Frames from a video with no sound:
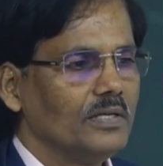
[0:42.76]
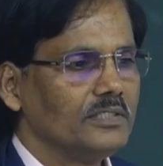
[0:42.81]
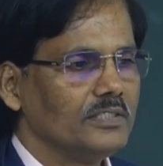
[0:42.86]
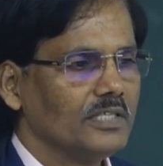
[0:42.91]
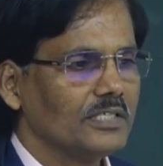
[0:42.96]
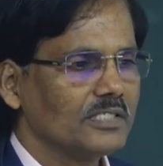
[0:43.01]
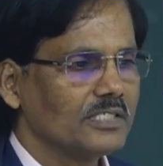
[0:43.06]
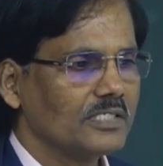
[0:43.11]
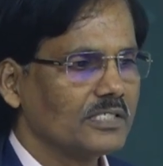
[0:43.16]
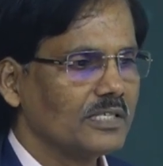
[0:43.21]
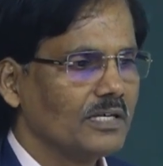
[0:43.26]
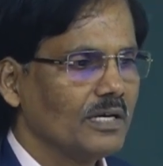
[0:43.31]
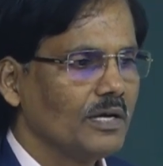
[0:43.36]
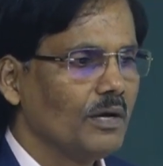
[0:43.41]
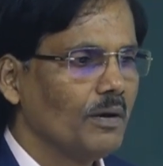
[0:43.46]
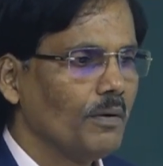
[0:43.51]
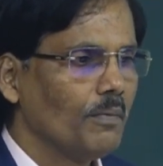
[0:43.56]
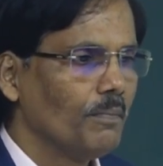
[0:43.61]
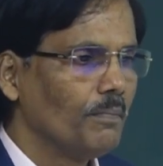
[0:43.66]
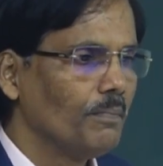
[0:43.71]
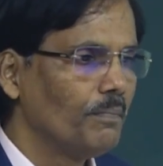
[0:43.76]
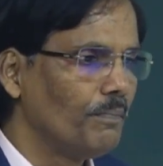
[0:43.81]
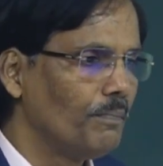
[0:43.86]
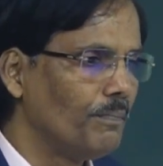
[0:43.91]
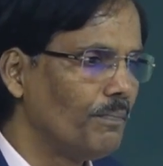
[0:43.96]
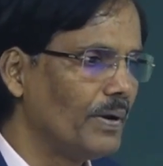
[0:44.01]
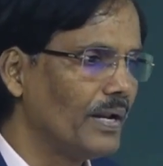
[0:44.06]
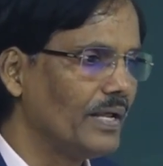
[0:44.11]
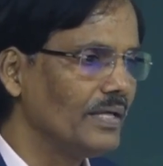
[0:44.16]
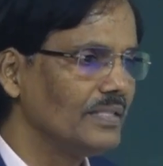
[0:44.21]
just
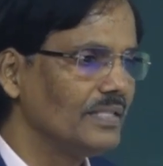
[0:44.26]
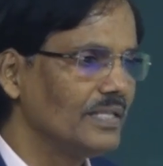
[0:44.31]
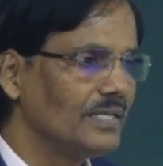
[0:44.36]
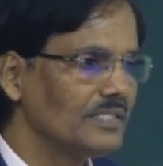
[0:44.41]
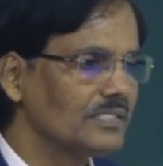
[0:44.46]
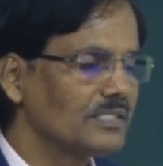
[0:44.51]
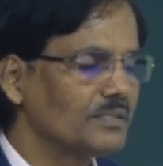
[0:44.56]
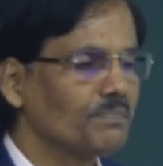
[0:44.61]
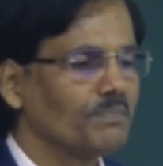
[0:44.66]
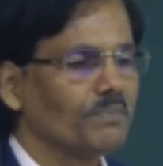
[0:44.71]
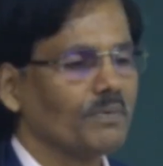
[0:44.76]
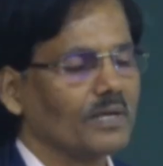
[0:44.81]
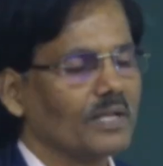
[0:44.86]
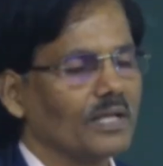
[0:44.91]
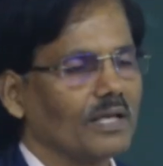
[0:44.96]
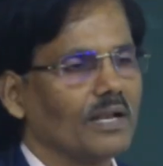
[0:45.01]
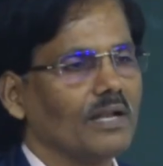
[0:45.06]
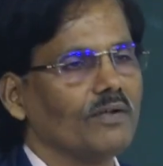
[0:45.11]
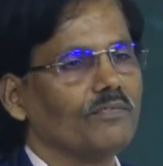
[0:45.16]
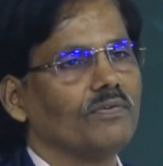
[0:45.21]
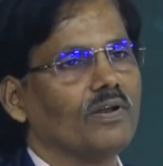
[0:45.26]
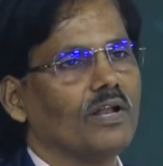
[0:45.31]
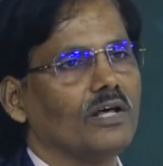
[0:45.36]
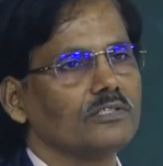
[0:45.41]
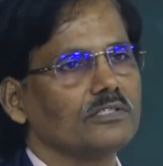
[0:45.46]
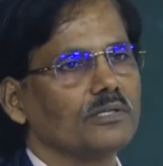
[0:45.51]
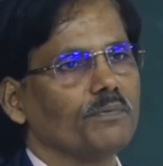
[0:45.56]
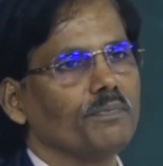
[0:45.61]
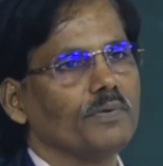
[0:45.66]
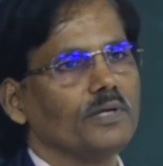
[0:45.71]
bring this particular
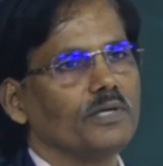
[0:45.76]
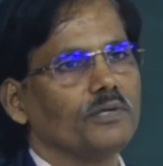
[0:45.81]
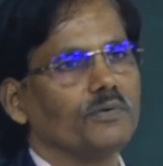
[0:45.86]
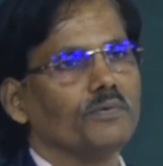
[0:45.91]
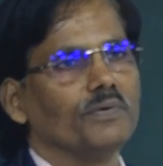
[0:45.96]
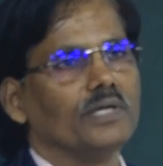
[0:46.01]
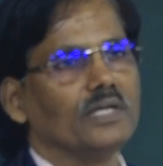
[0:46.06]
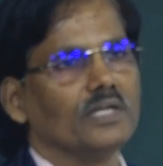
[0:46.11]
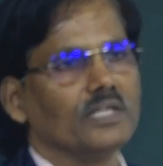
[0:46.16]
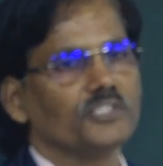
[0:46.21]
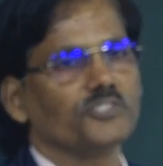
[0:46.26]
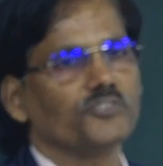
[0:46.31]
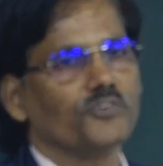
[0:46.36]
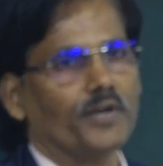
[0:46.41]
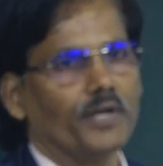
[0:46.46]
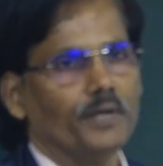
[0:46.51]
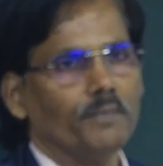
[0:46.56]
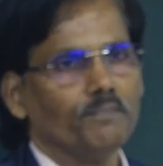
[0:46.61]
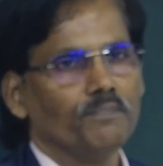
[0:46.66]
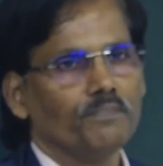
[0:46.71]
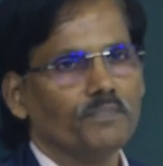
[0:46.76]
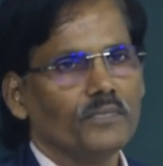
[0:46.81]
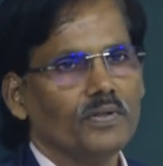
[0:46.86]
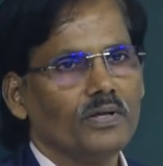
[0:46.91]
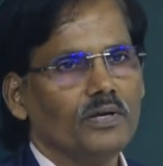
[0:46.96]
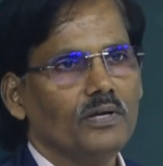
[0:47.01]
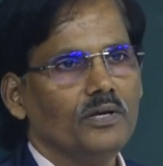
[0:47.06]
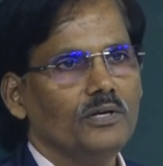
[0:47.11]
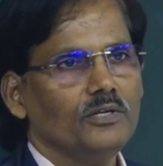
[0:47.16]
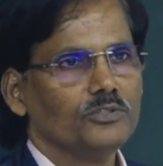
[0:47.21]
philosophy to industry.
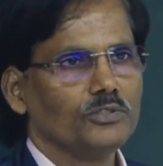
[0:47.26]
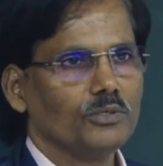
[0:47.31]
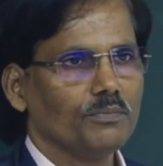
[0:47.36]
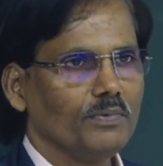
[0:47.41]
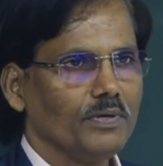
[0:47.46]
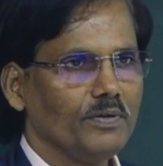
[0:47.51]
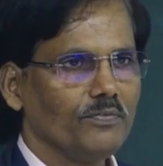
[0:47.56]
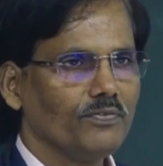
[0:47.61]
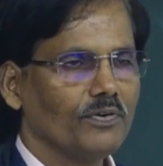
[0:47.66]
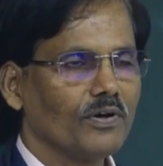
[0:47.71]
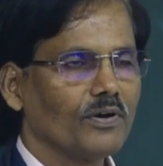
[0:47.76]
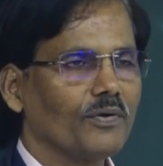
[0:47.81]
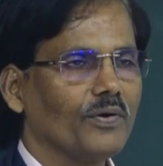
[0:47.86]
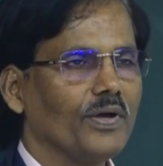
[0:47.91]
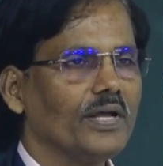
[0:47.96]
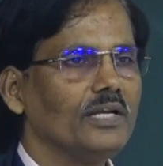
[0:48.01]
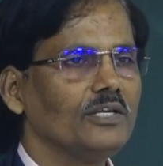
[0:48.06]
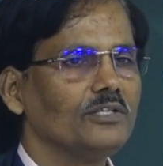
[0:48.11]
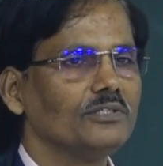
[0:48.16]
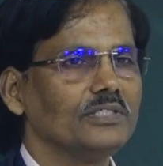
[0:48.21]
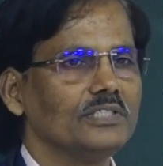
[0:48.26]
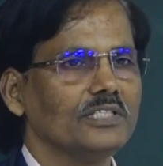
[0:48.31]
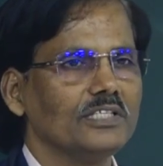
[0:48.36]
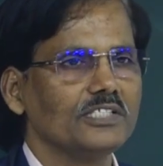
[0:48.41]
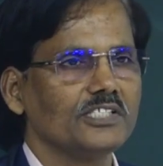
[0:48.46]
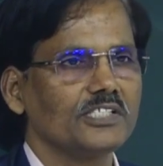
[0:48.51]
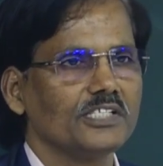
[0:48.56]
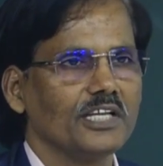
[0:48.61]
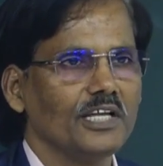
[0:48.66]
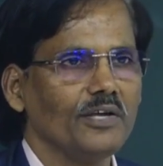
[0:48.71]
So before going to
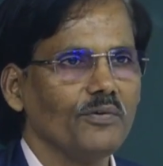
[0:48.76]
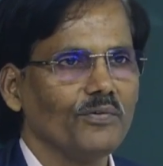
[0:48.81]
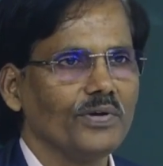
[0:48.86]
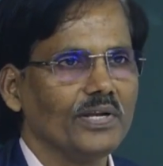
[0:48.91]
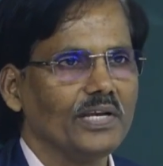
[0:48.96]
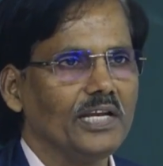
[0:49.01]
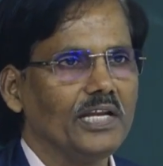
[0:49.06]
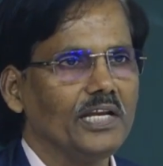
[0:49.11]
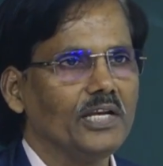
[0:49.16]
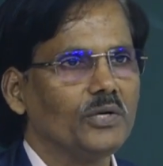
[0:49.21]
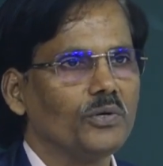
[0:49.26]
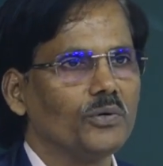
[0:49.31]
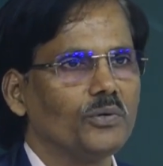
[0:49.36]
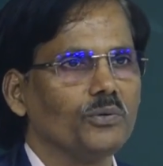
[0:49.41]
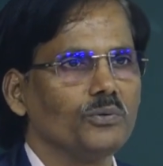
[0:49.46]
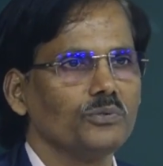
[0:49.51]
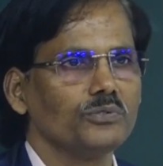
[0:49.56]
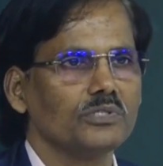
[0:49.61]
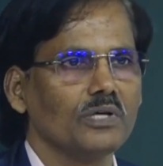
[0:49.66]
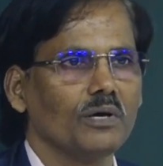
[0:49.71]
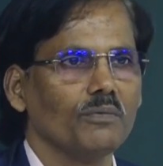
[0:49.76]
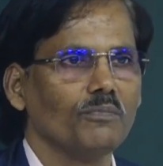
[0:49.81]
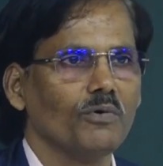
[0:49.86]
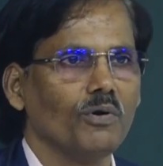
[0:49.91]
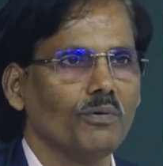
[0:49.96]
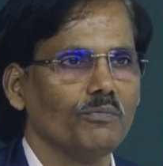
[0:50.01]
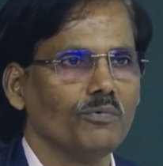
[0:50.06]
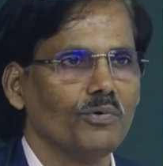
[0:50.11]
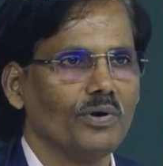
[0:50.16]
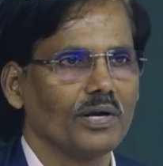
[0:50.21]
industry, we need to do some
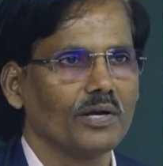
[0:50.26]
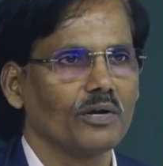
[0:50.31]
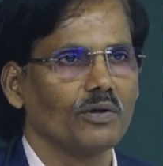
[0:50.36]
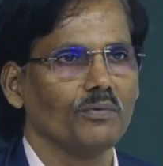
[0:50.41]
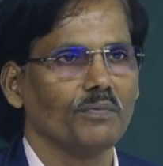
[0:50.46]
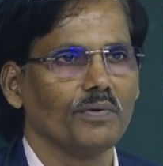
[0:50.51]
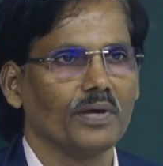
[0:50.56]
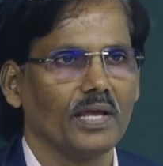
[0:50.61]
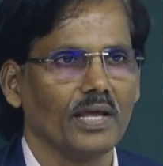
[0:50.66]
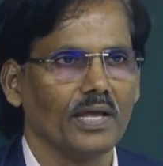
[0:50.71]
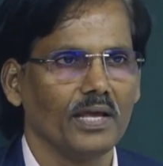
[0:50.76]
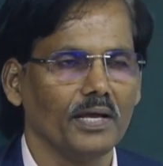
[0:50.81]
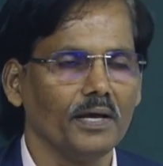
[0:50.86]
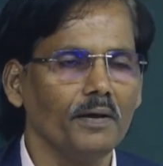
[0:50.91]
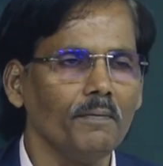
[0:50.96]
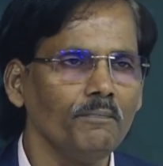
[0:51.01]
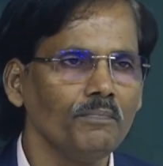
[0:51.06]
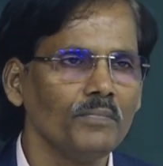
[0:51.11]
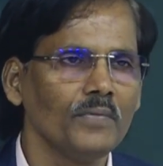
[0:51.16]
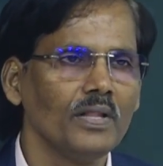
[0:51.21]
homework over here